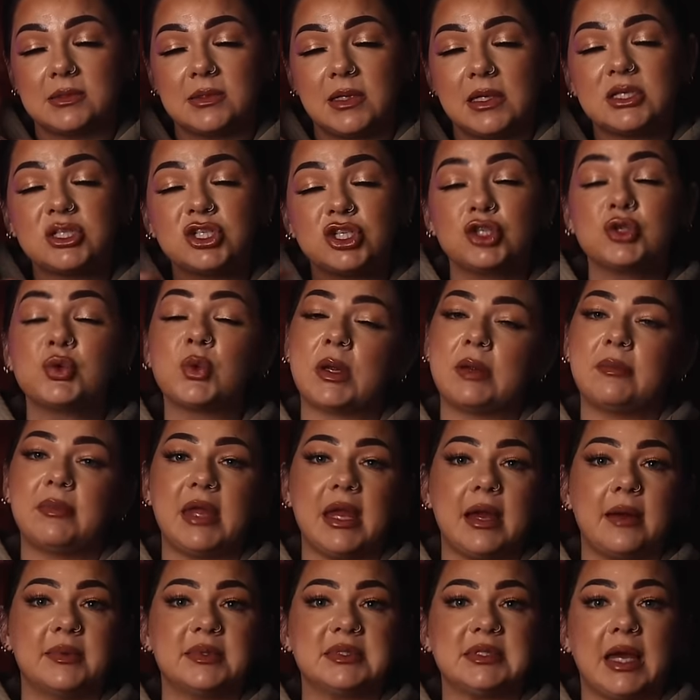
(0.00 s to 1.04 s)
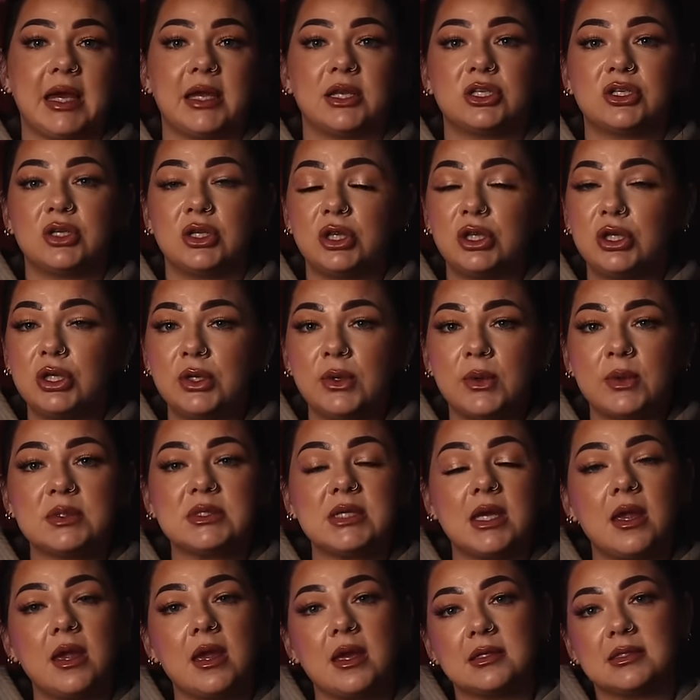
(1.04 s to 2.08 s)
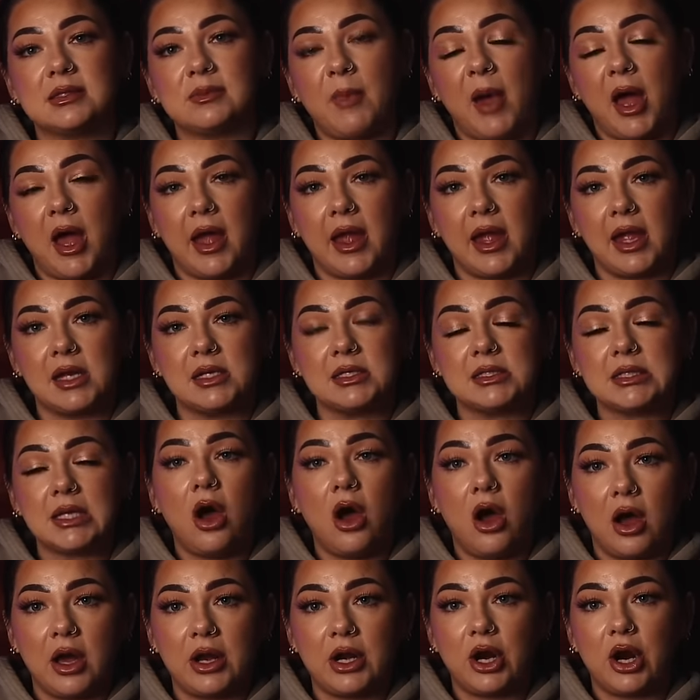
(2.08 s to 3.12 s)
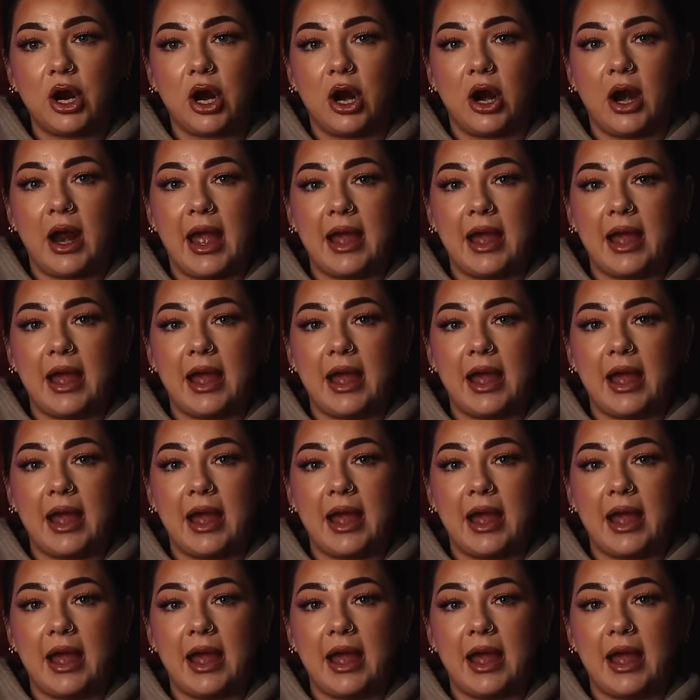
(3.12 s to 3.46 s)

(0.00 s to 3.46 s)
extremely upset, losing his mind on her.